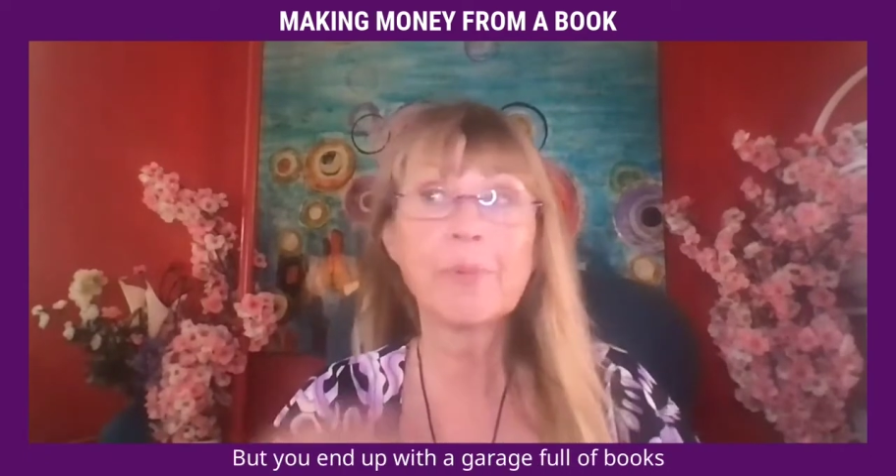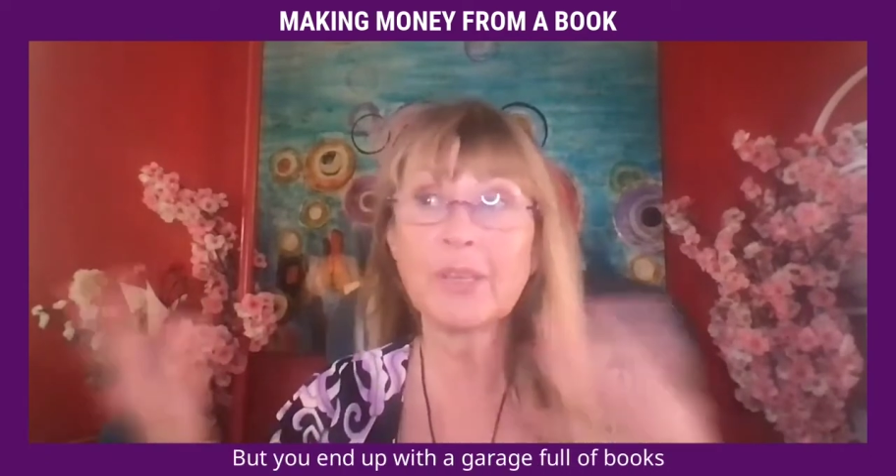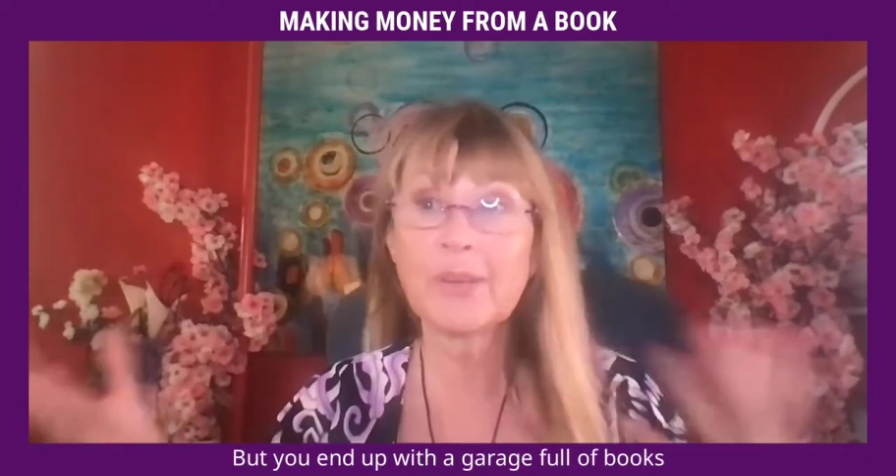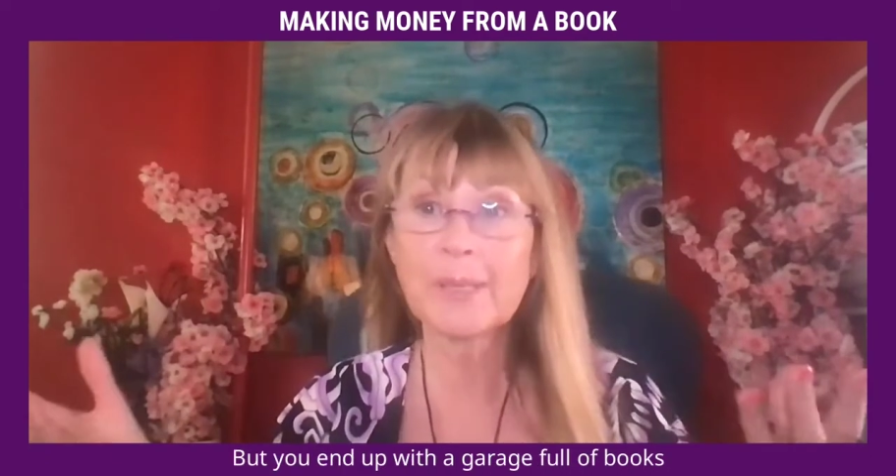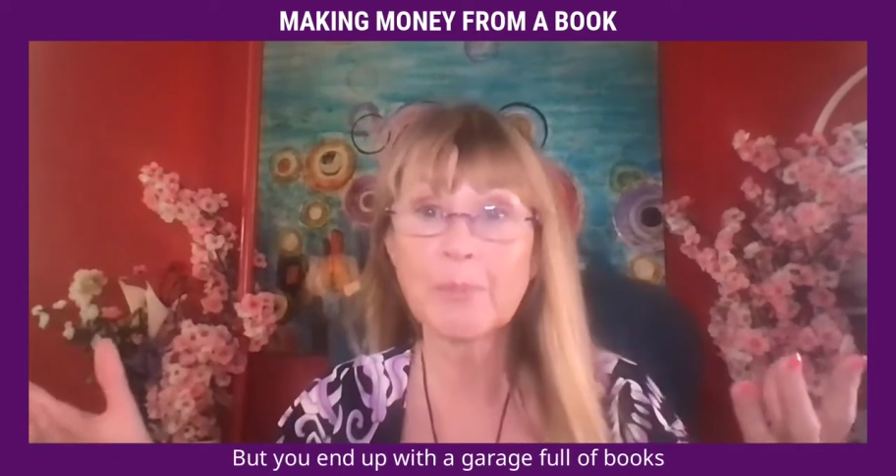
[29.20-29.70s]
but
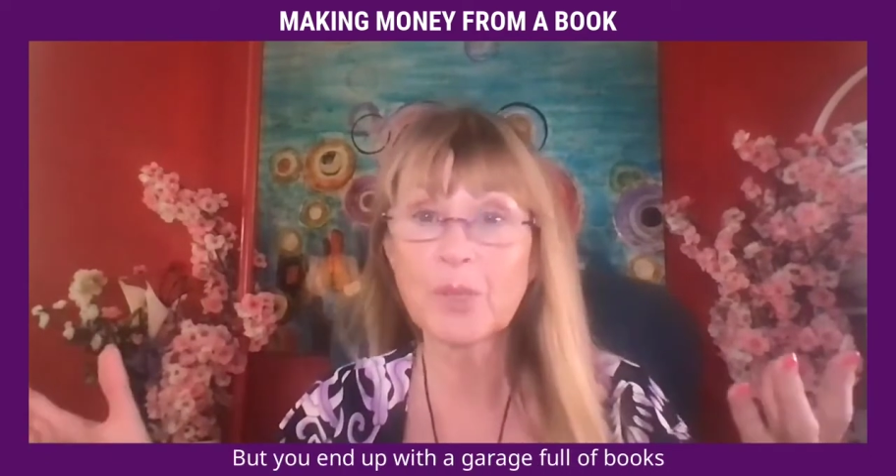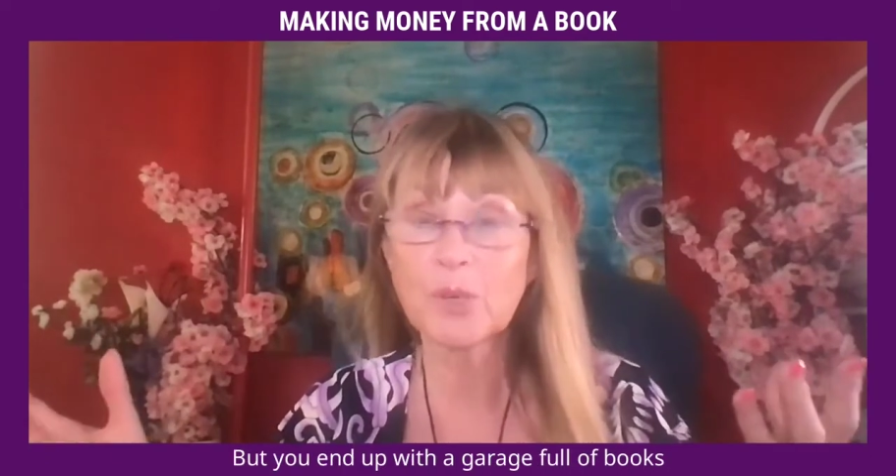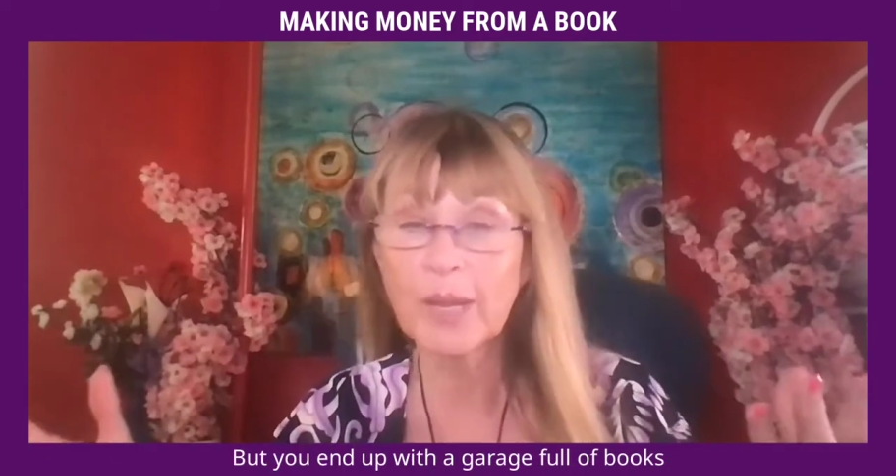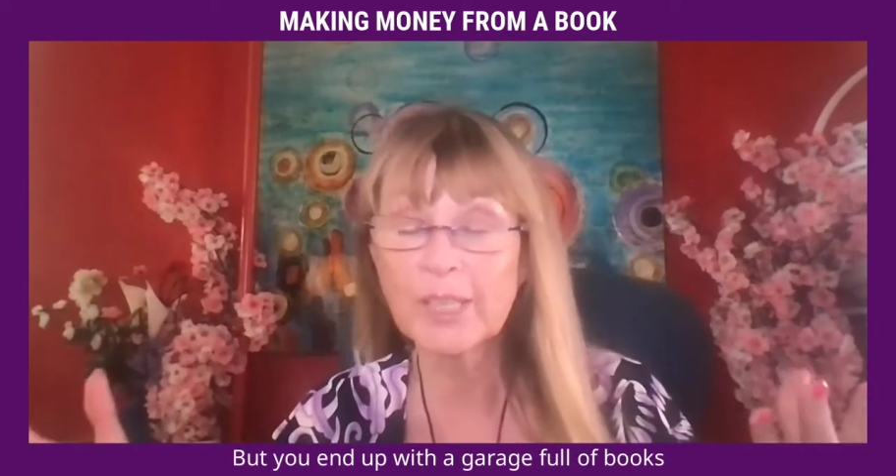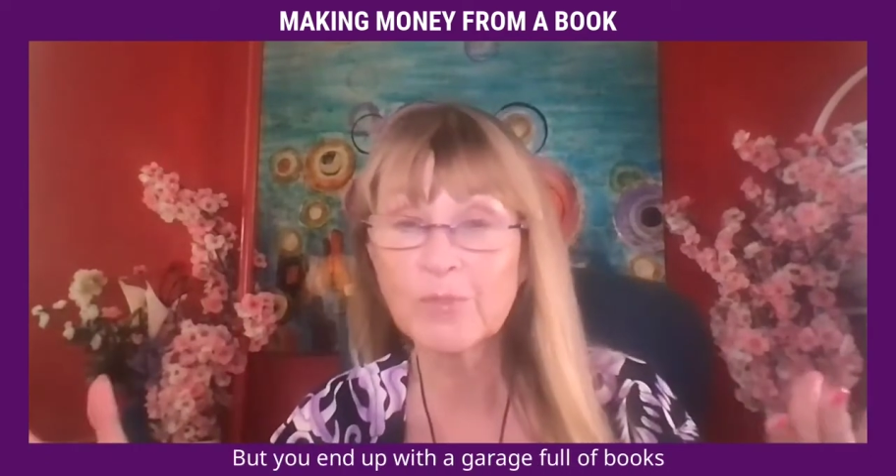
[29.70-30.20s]
you end up with a
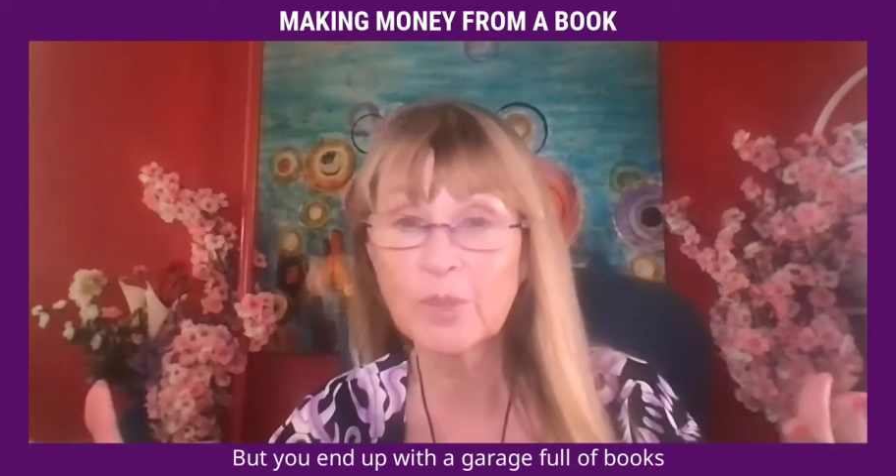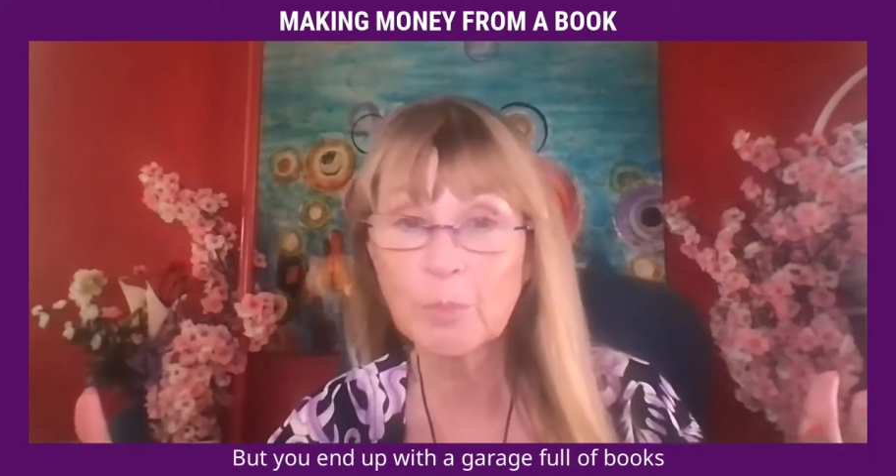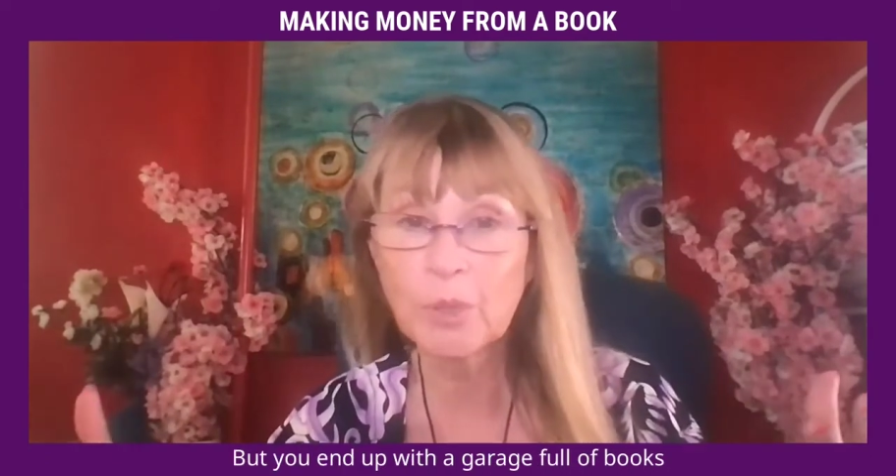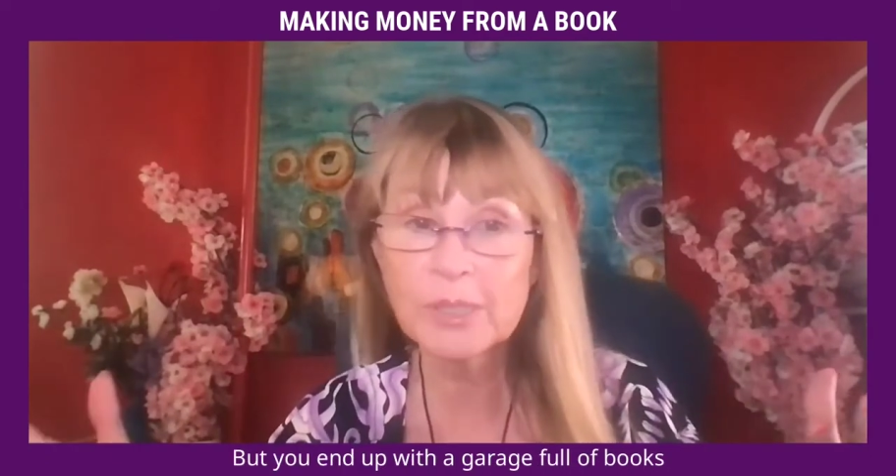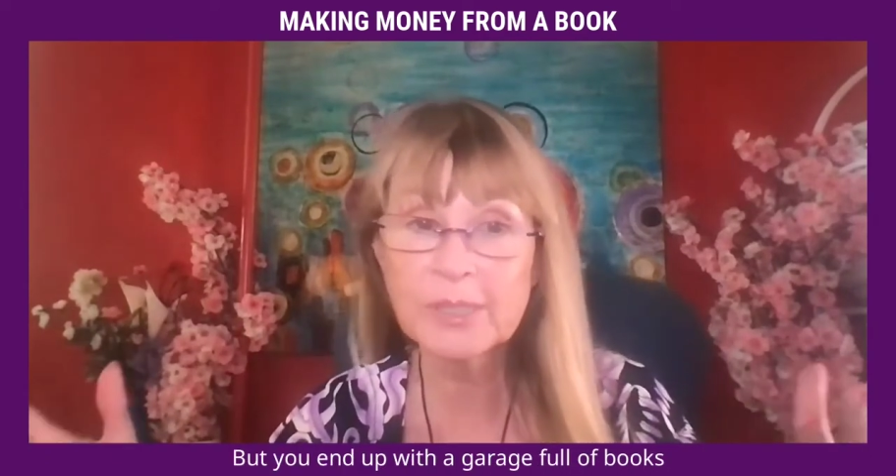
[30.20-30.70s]
garage full of
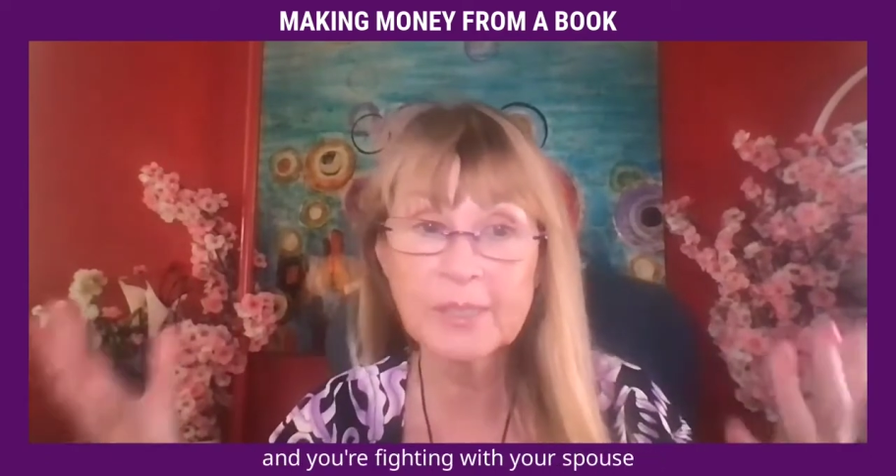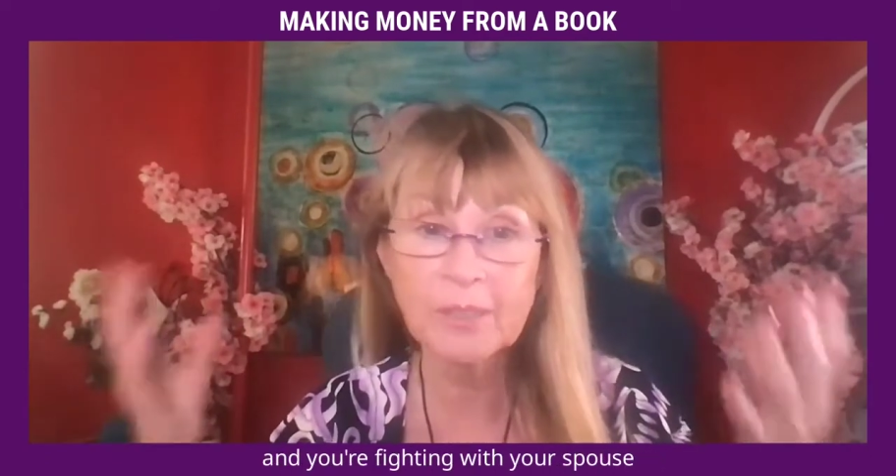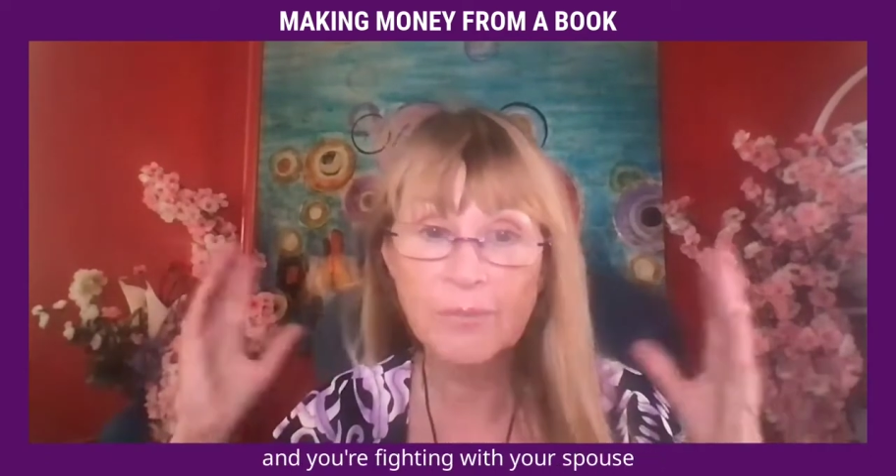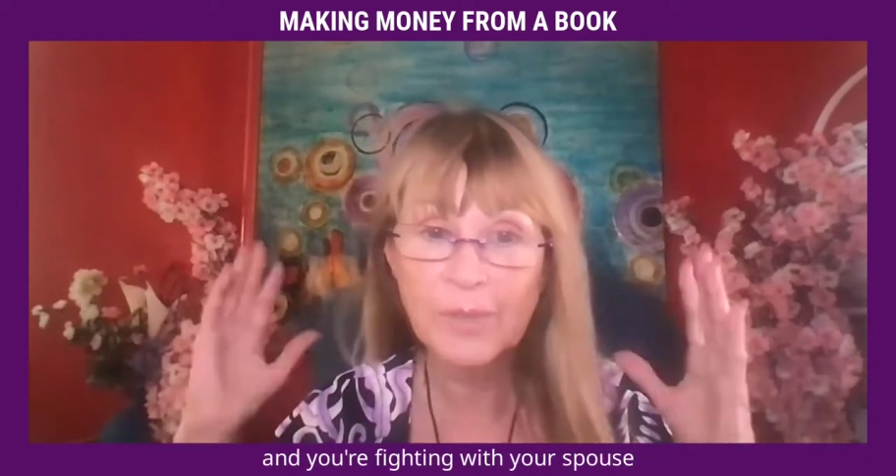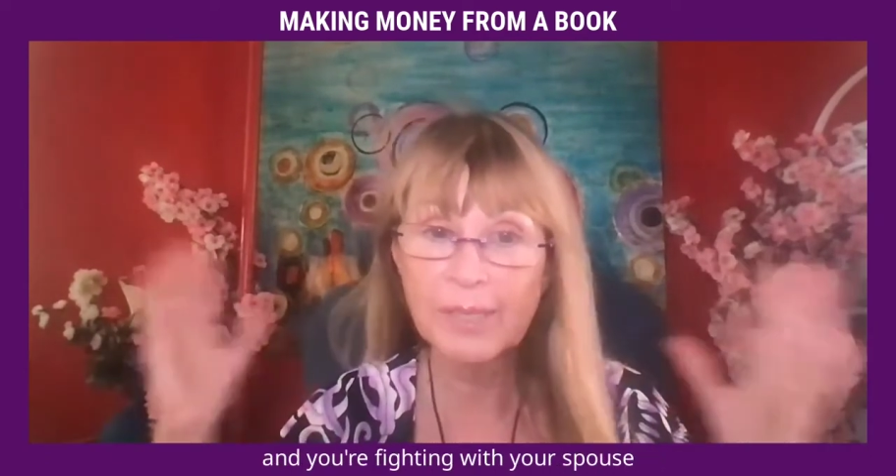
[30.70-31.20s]
books and
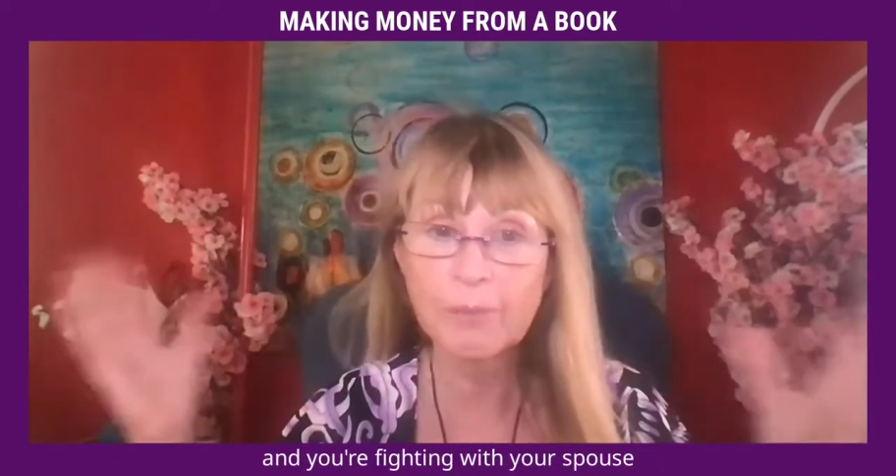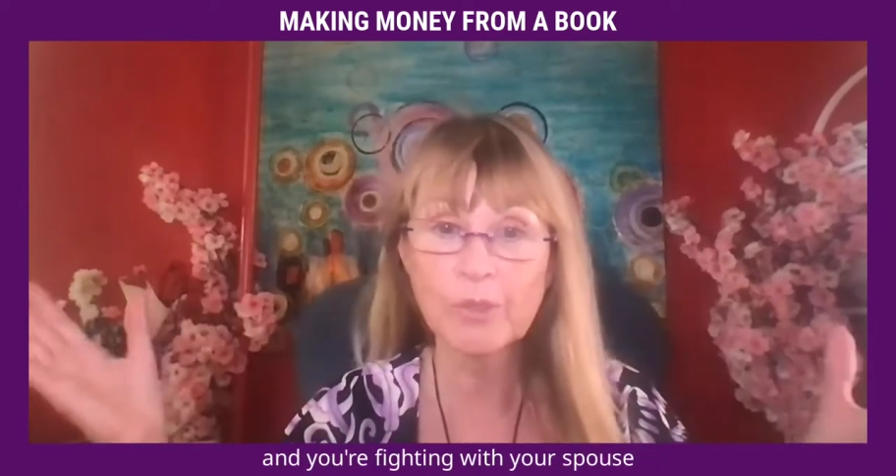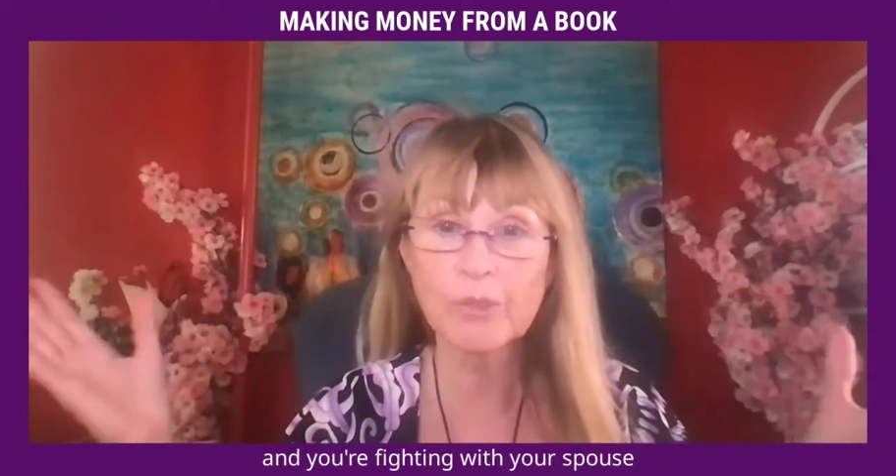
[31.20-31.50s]
you're fighting with